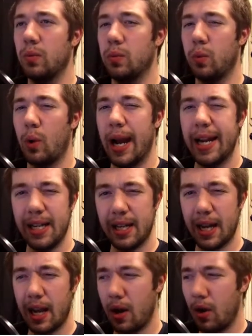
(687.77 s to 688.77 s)
right
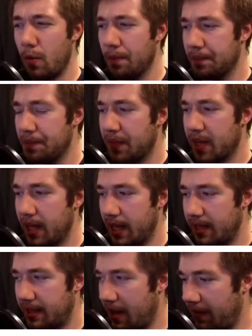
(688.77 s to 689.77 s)
now.
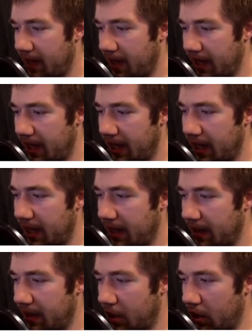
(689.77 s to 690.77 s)
It's definitely
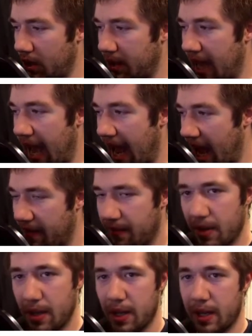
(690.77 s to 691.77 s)
good to
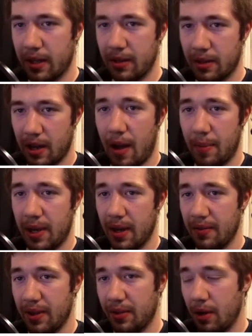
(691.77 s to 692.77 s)
have a copy
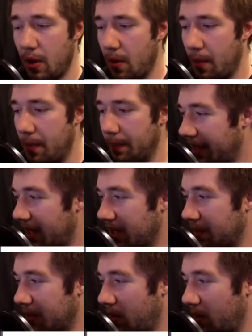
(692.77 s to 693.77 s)
of it though.
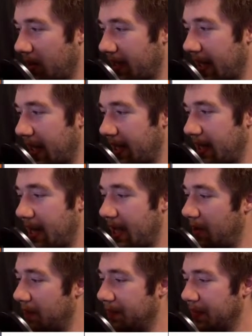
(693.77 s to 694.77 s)
Cosmic Horror
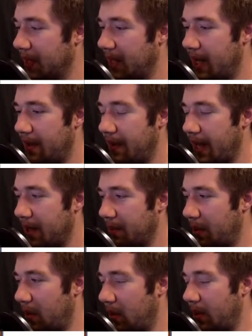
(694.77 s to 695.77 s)
Ganganel, if I can
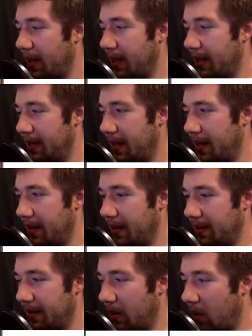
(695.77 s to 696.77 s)
pull
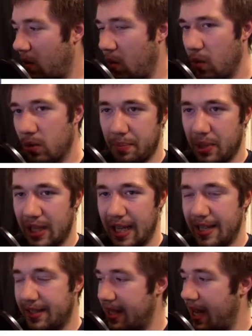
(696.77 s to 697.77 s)
a whole
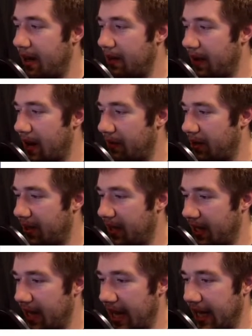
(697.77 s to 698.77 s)
playset of
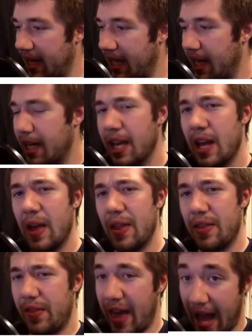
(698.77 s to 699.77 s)
everything alien,
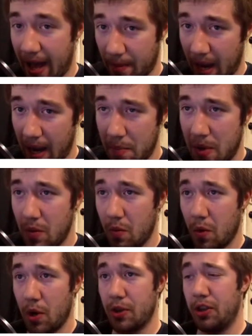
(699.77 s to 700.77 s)
that might be
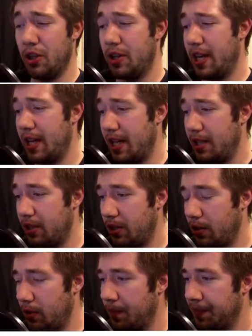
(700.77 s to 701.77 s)
worth looking
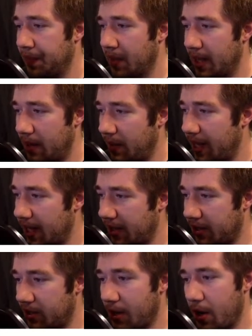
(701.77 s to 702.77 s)
into. And we get to
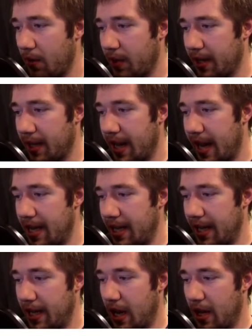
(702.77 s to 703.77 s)
start with the
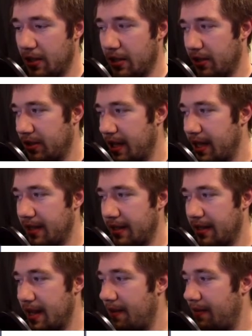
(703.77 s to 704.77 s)
Alien Hunter, so that's
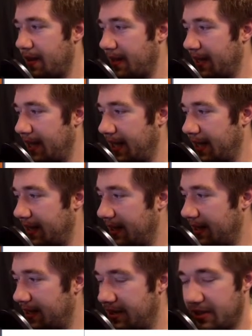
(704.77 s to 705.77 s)
definitely
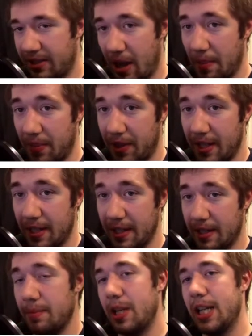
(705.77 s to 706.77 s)
something to
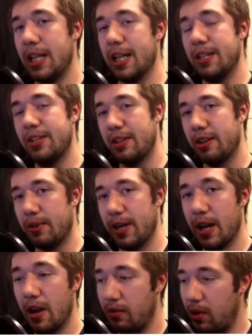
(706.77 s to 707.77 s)
be considering
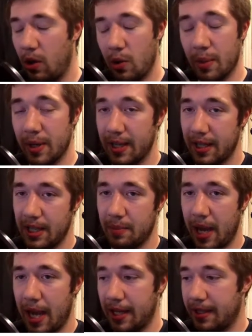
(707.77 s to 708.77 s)
of while opening these
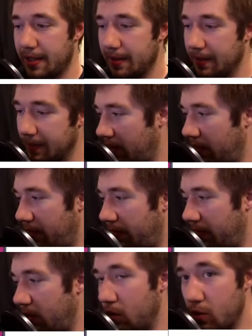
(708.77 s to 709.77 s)
packs.
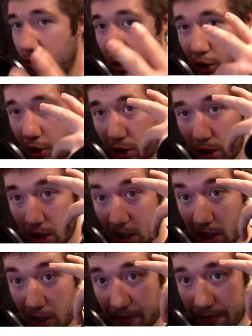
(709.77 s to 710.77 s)

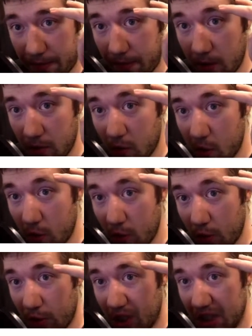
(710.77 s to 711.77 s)
Future
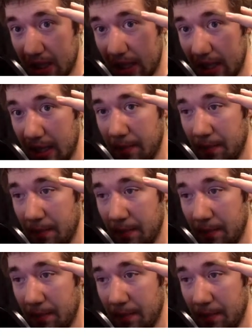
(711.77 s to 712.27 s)
Fusion.